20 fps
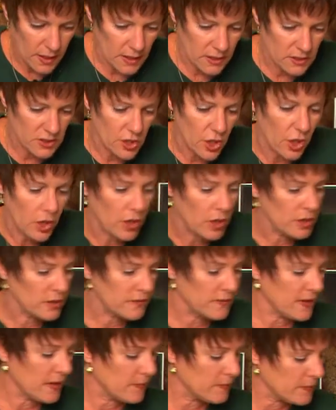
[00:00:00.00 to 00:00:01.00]
And it's all
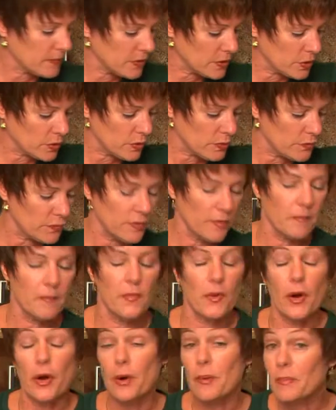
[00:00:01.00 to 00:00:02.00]
of that beautiful
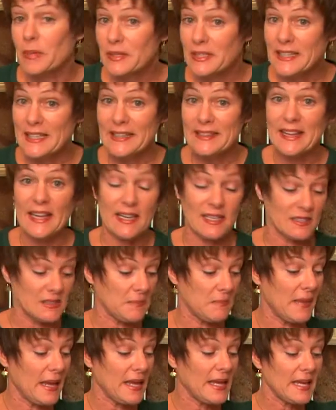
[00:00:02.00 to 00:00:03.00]
marbling that
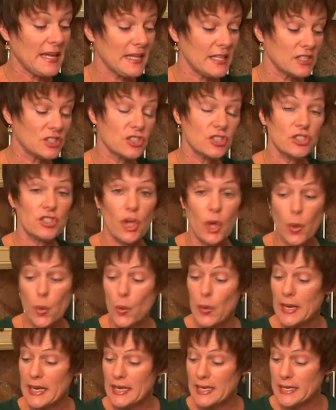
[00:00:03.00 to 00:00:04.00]
is making it
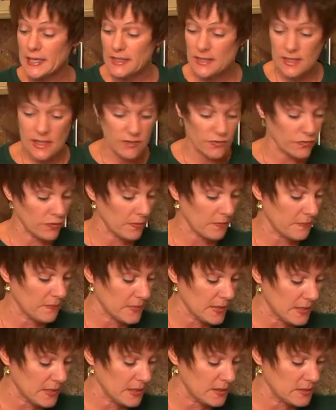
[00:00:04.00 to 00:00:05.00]
so easy for
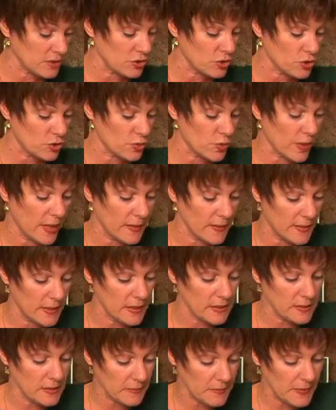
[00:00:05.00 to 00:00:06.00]
me to shred
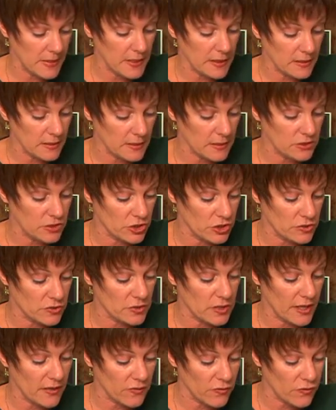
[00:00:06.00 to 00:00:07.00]
this meat. It's
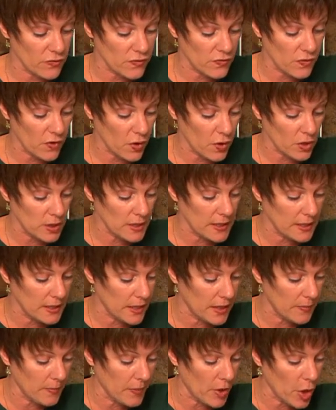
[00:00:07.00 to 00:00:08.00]
just like
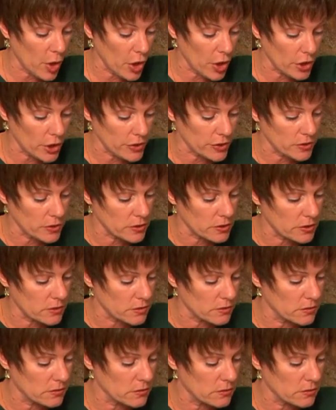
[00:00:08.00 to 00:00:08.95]
falling apart.